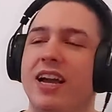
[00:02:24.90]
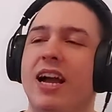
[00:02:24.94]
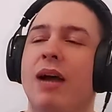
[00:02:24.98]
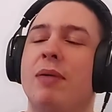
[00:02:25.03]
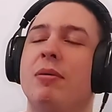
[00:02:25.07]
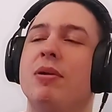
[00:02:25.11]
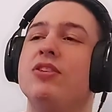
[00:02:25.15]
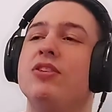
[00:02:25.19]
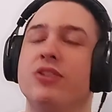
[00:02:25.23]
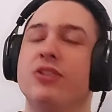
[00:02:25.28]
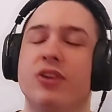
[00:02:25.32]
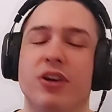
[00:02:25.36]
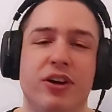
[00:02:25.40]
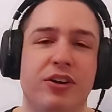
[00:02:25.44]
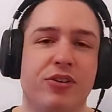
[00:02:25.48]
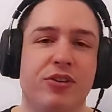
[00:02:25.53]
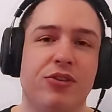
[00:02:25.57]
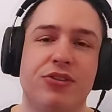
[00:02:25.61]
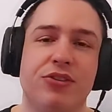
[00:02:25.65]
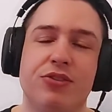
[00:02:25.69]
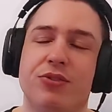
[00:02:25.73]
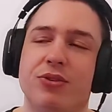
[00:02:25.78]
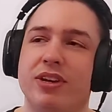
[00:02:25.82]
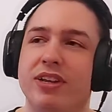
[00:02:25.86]
I'm not too
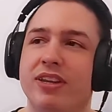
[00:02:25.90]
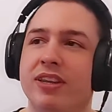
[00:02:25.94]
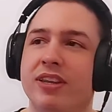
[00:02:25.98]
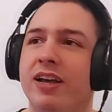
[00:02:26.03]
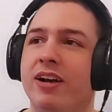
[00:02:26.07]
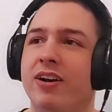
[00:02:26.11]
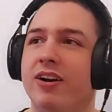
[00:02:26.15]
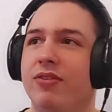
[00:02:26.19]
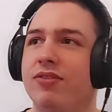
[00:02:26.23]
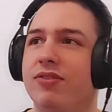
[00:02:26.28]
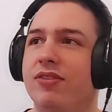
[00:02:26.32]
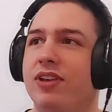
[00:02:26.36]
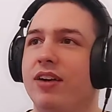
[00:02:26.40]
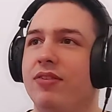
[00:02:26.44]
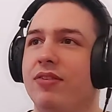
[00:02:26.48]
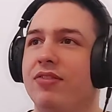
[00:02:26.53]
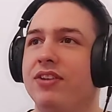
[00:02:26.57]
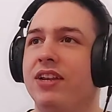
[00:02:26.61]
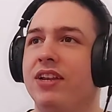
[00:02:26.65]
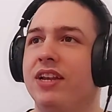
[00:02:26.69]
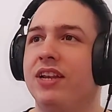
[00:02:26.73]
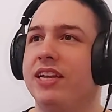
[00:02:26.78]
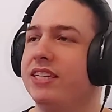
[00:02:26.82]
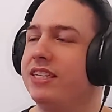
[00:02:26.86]
unused to it now. I've
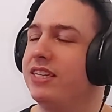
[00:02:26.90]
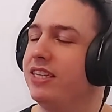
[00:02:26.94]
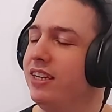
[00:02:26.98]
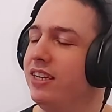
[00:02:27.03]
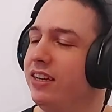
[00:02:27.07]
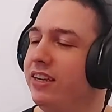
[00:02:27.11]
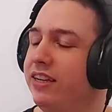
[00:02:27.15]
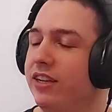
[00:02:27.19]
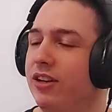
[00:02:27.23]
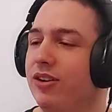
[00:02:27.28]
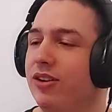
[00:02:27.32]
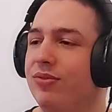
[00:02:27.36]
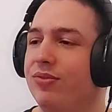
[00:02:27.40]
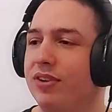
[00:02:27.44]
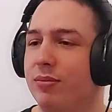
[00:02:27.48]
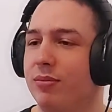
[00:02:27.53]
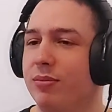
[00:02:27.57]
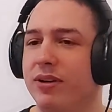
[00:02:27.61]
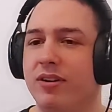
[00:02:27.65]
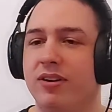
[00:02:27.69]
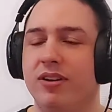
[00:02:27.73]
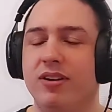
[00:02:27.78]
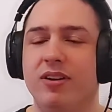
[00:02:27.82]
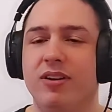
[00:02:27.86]
seen, like, you know,
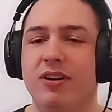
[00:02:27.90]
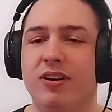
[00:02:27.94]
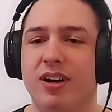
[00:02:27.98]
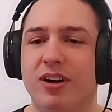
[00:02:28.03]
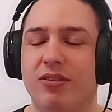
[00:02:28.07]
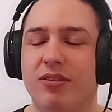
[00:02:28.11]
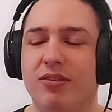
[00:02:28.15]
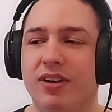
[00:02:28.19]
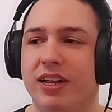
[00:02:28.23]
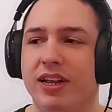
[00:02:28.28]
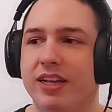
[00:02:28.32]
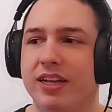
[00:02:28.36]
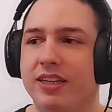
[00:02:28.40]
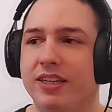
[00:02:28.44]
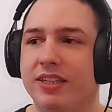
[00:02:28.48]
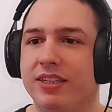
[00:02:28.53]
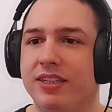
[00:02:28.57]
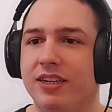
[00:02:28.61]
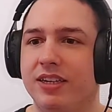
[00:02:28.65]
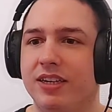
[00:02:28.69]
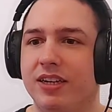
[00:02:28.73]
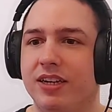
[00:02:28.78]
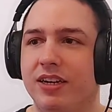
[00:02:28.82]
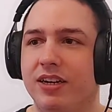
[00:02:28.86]
Fairman of like,
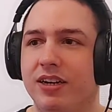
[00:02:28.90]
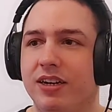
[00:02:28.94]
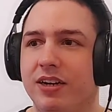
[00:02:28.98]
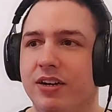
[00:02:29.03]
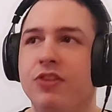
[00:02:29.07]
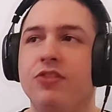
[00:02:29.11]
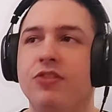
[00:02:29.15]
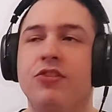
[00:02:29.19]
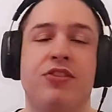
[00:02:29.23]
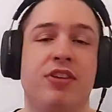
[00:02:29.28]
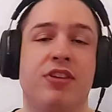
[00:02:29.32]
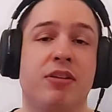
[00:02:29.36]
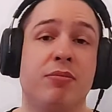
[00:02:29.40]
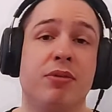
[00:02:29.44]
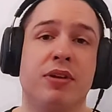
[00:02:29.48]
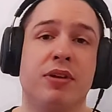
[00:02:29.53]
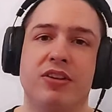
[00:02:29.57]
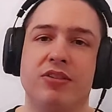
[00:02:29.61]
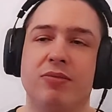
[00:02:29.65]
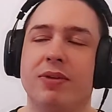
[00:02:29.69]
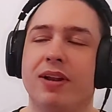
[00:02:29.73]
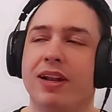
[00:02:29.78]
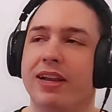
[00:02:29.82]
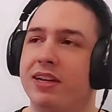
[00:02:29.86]
not just
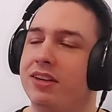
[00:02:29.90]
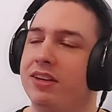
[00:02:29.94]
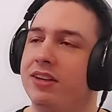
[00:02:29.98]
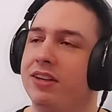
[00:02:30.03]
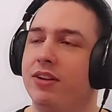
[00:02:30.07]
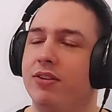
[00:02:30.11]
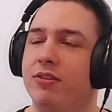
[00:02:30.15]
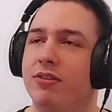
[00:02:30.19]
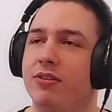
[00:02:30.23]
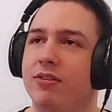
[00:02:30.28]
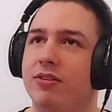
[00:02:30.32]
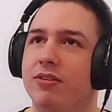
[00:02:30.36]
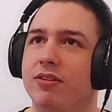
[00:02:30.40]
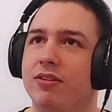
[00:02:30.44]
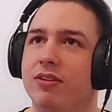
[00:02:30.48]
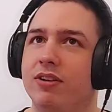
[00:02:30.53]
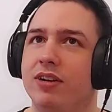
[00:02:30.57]
Japanese, but like, you know,